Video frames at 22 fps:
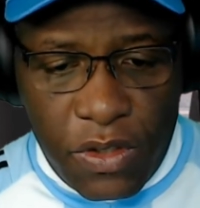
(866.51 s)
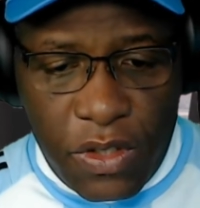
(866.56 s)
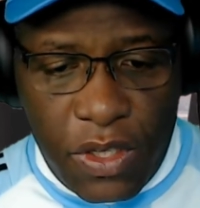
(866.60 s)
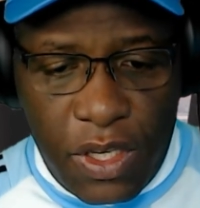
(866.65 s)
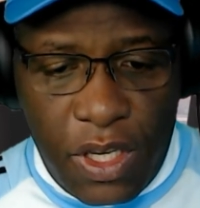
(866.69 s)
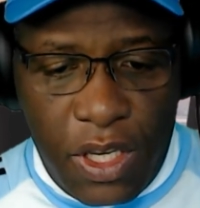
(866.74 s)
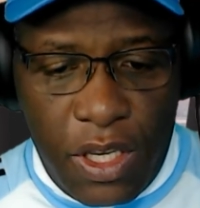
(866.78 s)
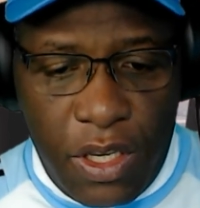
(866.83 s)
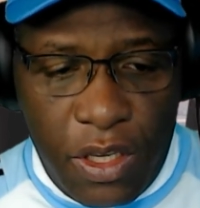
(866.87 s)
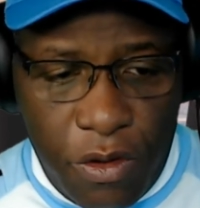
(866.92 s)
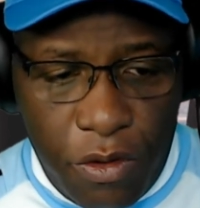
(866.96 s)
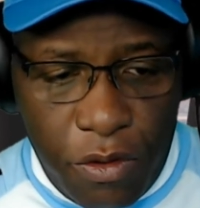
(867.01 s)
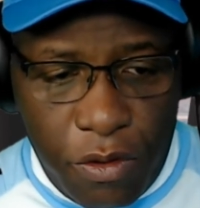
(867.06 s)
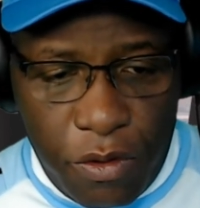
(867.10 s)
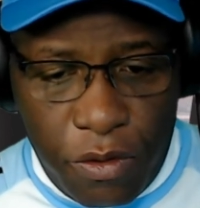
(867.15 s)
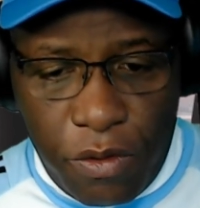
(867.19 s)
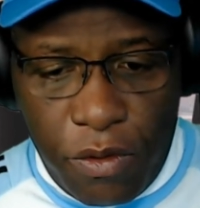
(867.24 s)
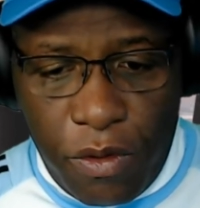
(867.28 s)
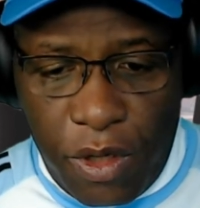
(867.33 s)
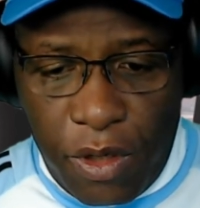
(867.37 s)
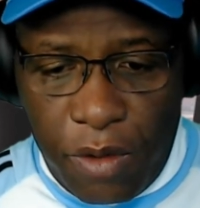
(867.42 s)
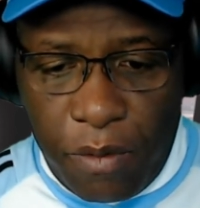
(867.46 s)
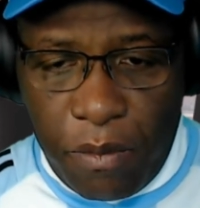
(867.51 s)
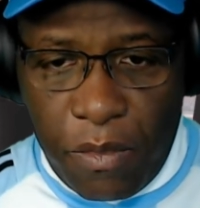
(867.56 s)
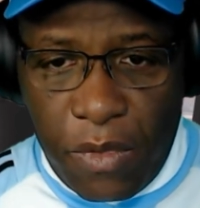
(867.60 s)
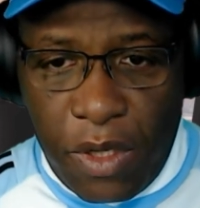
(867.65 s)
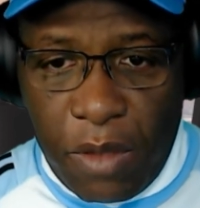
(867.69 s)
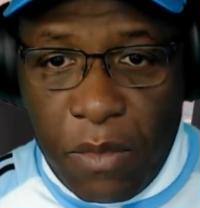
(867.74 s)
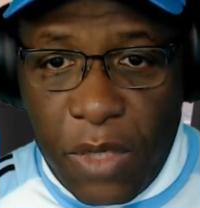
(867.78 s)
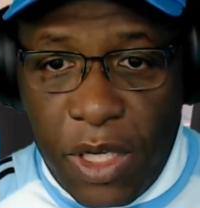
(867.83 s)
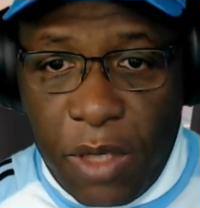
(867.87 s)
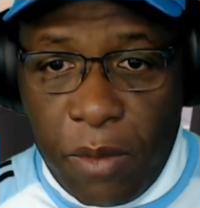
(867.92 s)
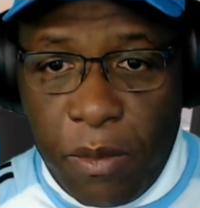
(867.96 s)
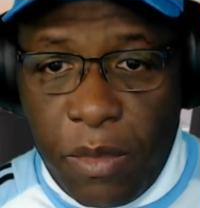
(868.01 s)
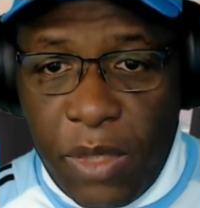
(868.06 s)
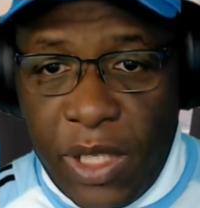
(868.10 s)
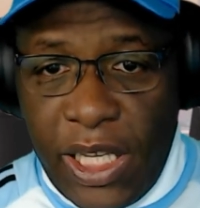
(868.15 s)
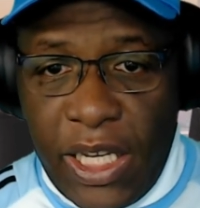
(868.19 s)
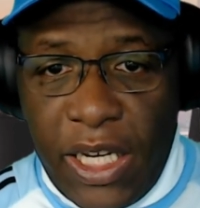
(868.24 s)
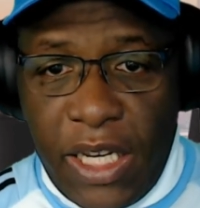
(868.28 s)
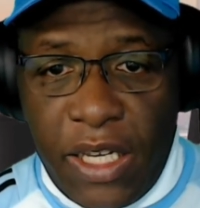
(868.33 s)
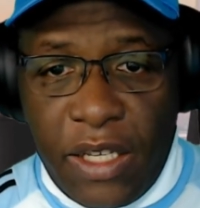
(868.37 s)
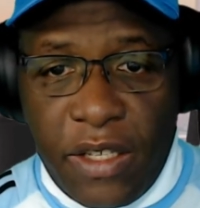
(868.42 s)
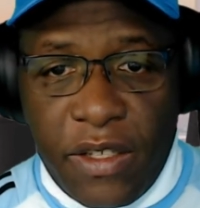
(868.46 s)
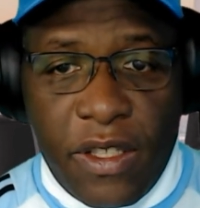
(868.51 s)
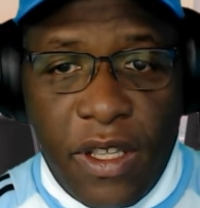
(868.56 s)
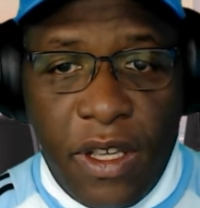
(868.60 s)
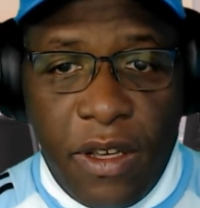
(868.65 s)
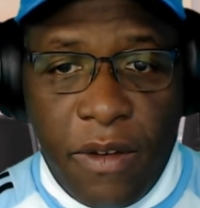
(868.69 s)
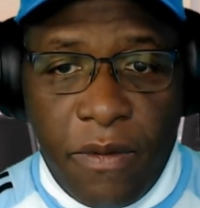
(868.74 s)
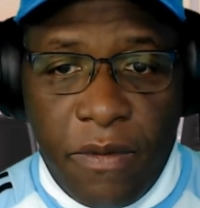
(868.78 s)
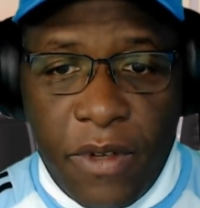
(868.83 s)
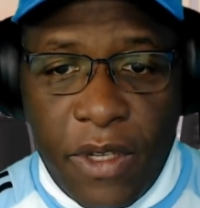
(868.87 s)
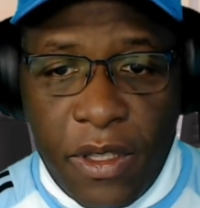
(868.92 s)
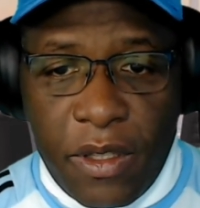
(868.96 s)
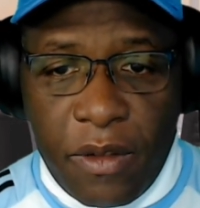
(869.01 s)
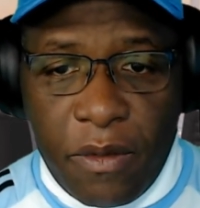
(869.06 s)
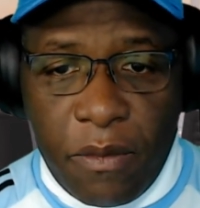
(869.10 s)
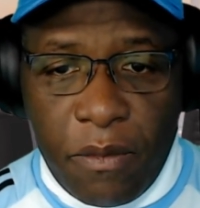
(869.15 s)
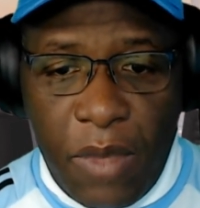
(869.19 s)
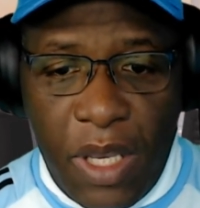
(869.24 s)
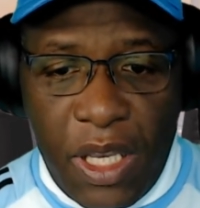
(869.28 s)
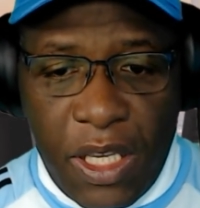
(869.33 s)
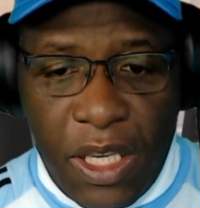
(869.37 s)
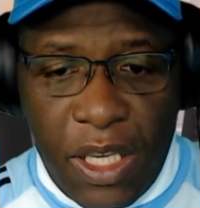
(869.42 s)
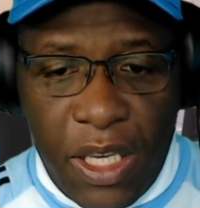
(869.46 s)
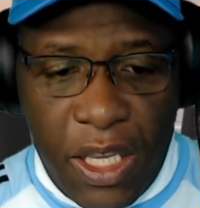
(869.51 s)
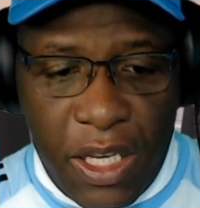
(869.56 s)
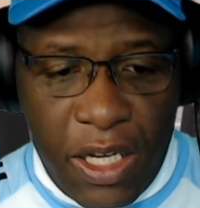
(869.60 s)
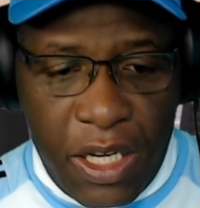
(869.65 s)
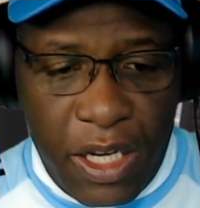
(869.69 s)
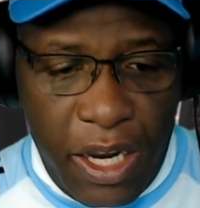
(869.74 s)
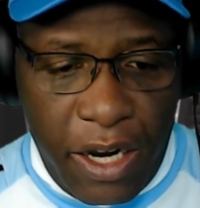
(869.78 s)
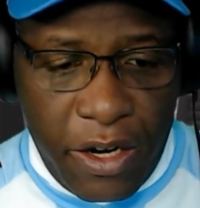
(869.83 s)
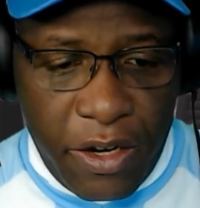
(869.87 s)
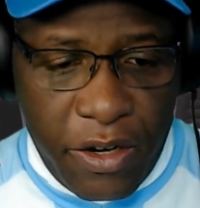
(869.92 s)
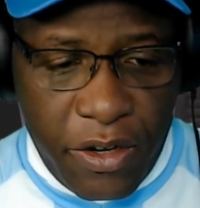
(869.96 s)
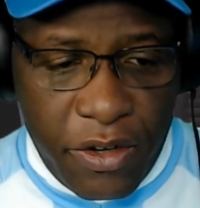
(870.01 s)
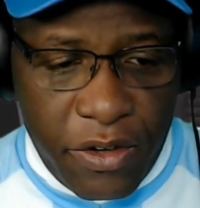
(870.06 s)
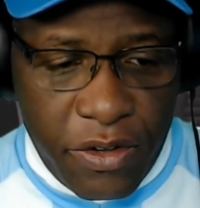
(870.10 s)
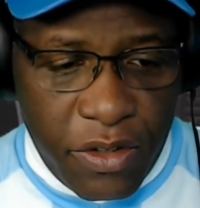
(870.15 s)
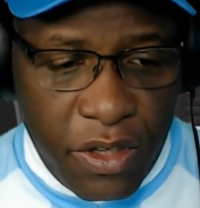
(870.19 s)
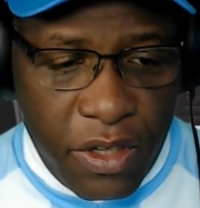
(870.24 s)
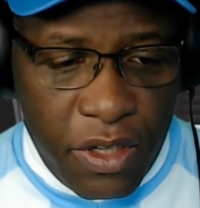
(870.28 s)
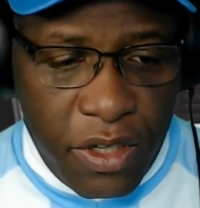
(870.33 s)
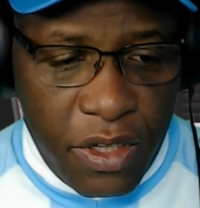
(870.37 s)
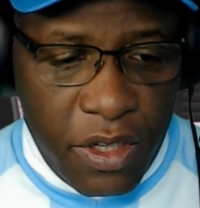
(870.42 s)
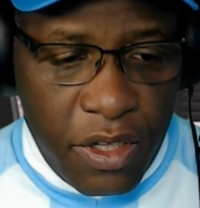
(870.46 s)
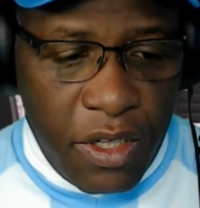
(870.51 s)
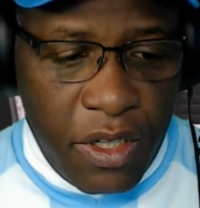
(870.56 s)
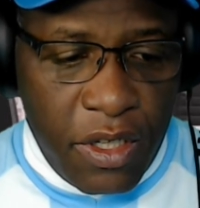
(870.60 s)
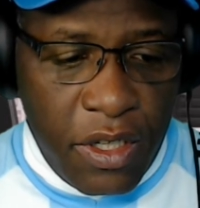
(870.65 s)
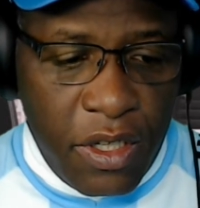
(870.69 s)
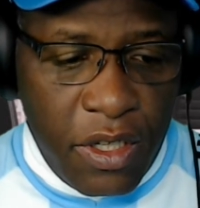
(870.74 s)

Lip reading: to see you doing and manipulating stuff and making any errors.